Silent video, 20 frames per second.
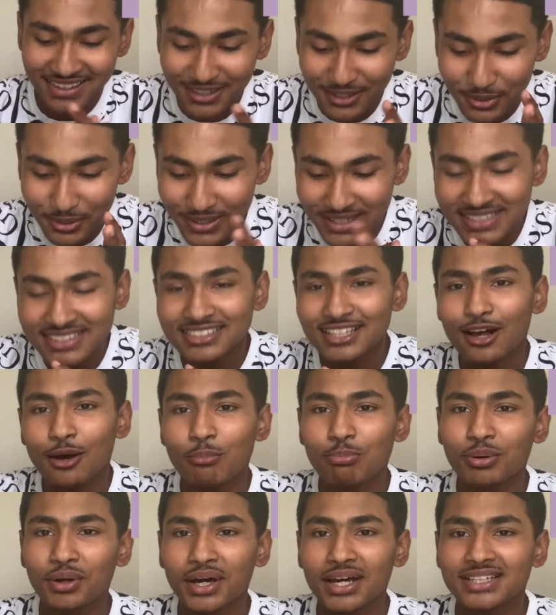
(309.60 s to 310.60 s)
the
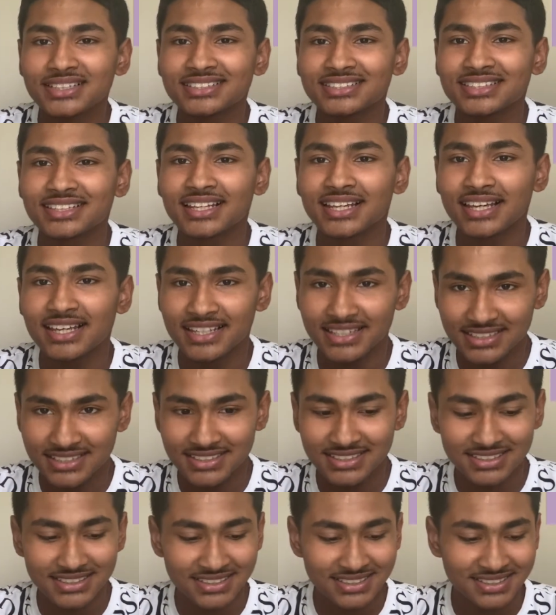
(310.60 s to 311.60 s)
resale price
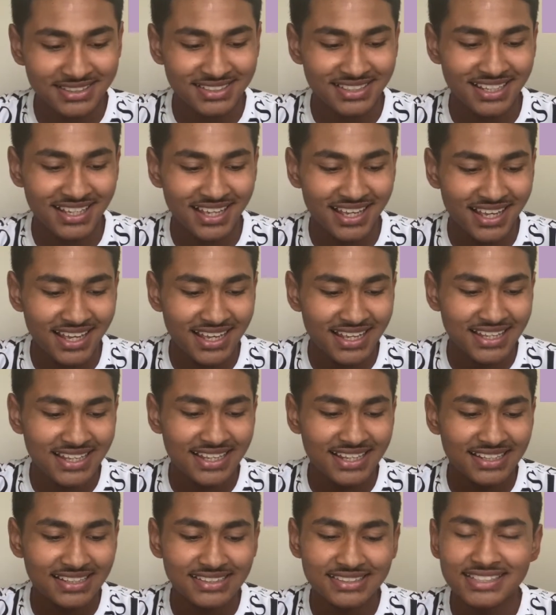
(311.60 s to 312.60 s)
is
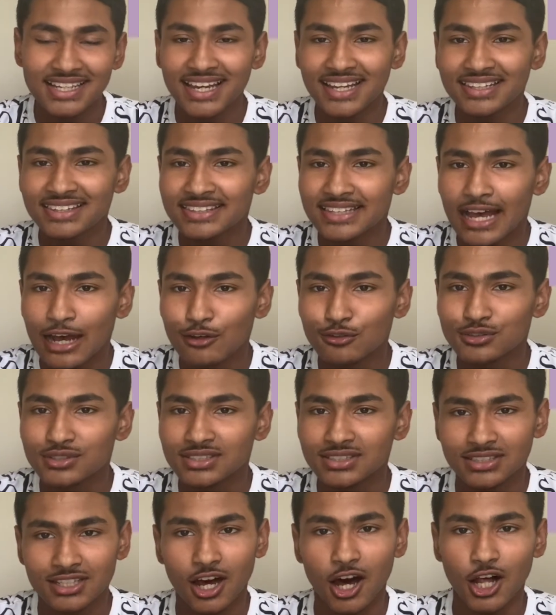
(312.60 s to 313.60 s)
$10,000.
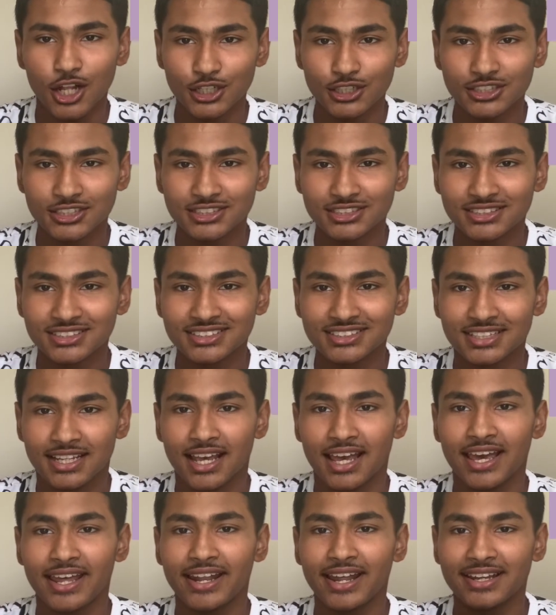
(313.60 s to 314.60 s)

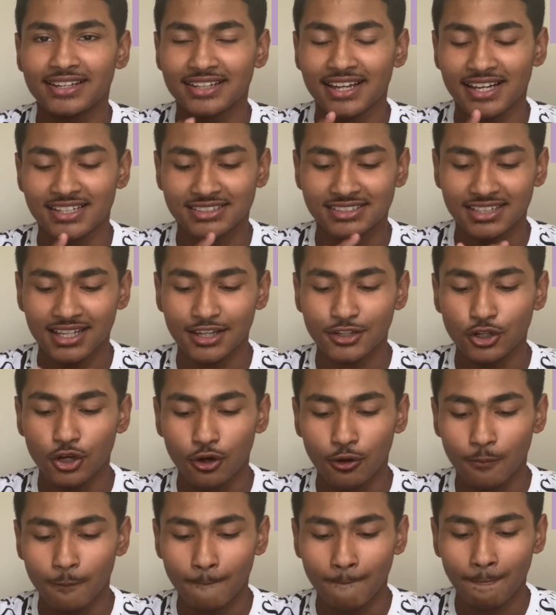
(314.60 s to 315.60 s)
And I, yes, I
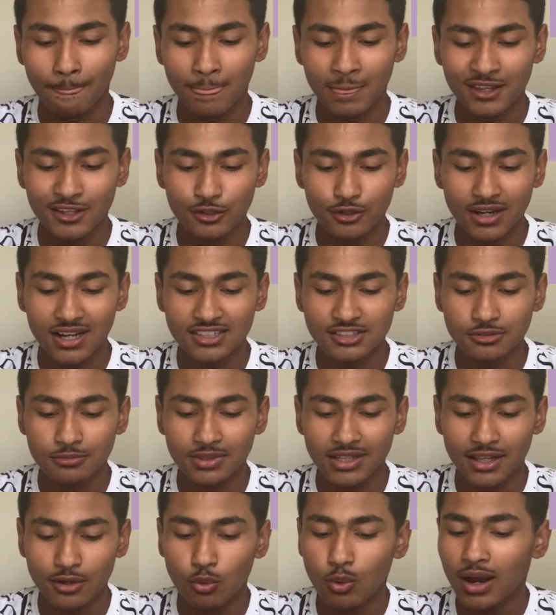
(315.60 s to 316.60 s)
know. You guys would
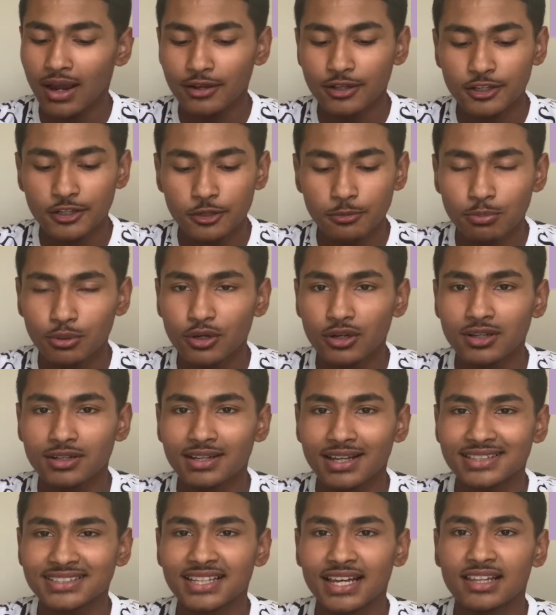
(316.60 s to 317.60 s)
be like, why did you put
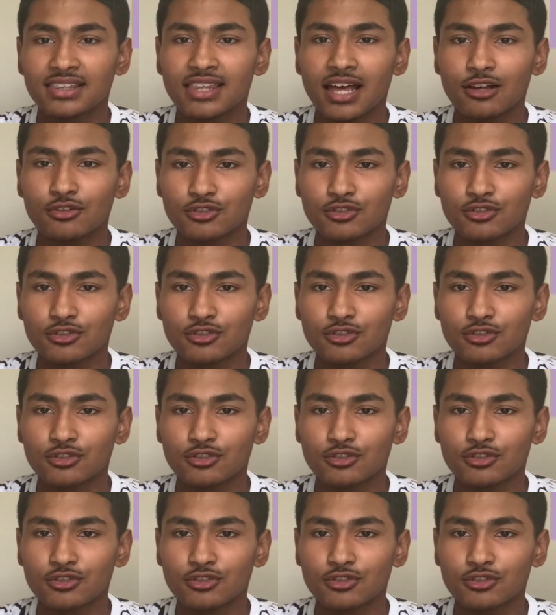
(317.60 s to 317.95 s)
a $10,000